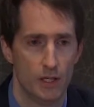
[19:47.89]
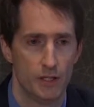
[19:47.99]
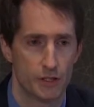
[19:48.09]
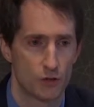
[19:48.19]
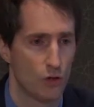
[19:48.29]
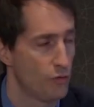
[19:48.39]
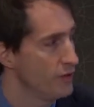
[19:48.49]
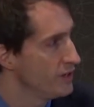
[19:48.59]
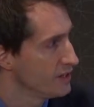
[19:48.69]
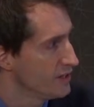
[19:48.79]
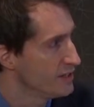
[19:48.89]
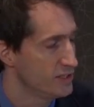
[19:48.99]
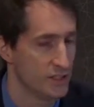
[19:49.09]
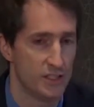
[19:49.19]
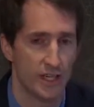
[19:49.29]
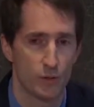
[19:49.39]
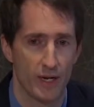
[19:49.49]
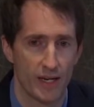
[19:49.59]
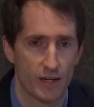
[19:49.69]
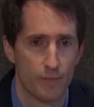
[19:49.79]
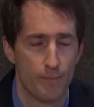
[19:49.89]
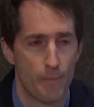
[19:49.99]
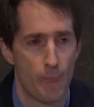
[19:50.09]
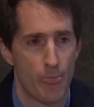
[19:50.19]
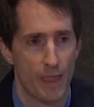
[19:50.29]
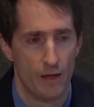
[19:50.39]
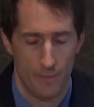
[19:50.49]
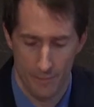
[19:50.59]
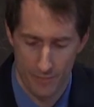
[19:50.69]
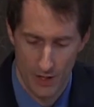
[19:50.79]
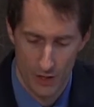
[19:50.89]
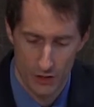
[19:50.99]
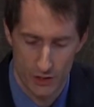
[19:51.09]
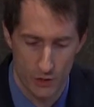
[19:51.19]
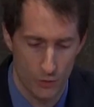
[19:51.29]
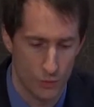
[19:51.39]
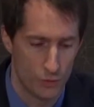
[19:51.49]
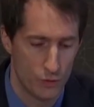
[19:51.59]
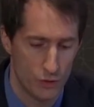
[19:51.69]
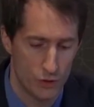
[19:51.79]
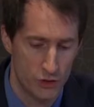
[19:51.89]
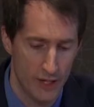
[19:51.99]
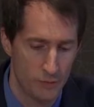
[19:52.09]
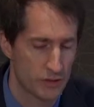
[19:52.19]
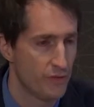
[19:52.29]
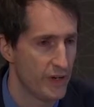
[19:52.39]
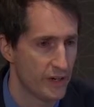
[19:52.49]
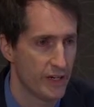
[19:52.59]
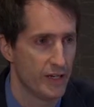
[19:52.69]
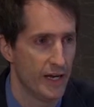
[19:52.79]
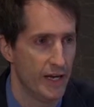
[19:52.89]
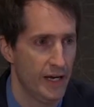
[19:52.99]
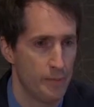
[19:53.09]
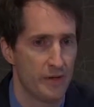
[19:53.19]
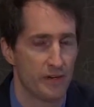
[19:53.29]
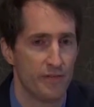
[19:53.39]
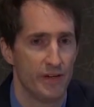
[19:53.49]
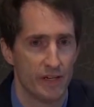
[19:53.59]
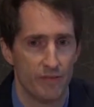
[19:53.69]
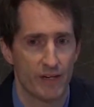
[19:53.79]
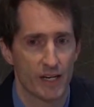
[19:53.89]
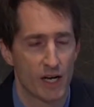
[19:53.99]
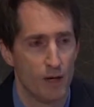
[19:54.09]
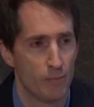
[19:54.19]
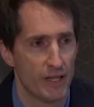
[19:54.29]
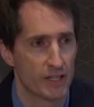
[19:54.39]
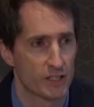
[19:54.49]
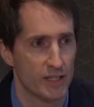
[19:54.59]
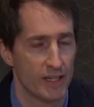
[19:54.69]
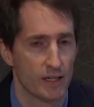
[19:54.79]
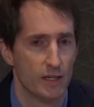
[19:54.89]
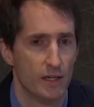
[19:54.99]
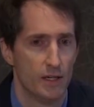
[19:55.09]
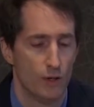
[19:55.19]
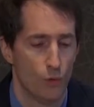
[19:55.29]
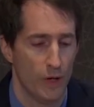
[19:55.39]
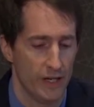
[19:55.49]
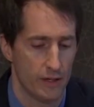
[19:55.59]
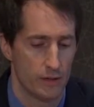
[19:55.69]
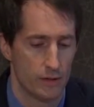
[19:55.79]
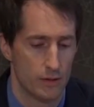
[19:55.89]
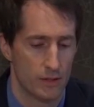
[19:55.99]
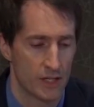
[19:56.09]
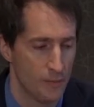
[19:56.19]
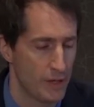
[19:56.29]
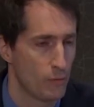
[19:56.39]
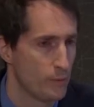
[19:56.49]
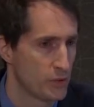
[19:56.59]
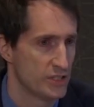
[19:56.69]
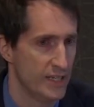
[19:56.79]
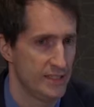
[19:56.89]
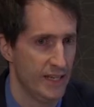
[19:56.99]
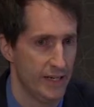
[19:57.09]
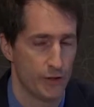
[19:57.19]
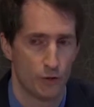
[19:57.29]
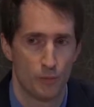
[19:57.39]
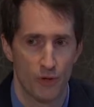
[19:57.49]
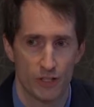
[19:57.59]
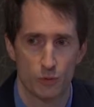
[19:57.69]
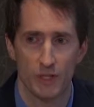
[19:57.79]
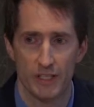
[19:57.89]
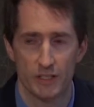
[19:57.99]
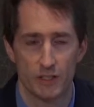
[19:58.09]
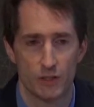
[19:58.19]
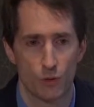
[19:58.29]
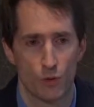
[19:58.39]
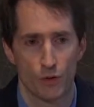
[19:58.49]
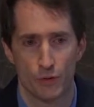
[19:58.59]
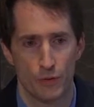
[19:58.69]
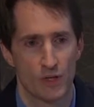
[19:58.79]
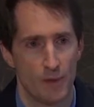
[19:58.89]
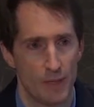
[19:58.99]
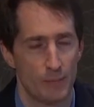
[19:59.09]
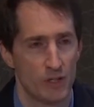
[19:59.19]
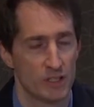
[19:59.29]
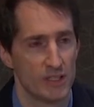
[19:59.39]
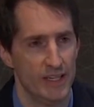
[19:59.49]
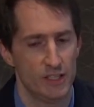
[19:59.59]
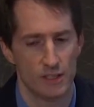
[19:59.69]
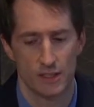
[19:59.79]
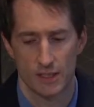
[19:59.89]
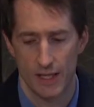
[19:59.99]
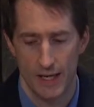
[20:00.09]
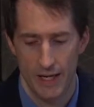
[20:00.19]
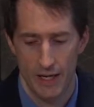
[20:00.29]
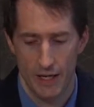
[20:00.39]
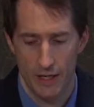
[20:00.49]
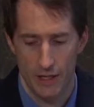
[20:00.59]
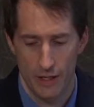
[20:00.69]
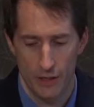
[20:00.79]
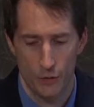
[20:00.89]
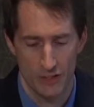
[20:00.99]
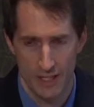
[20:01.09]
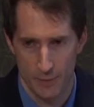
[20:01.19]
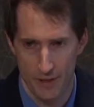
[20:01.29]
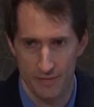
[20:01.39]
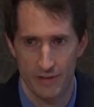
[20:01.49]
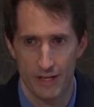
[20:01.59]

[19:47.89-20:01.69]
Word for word: dystrophin that this is generating. So, so that was a very, ended up being a very, very complex thing. When the company would present data through press releases or through company presentations, you always had to pay very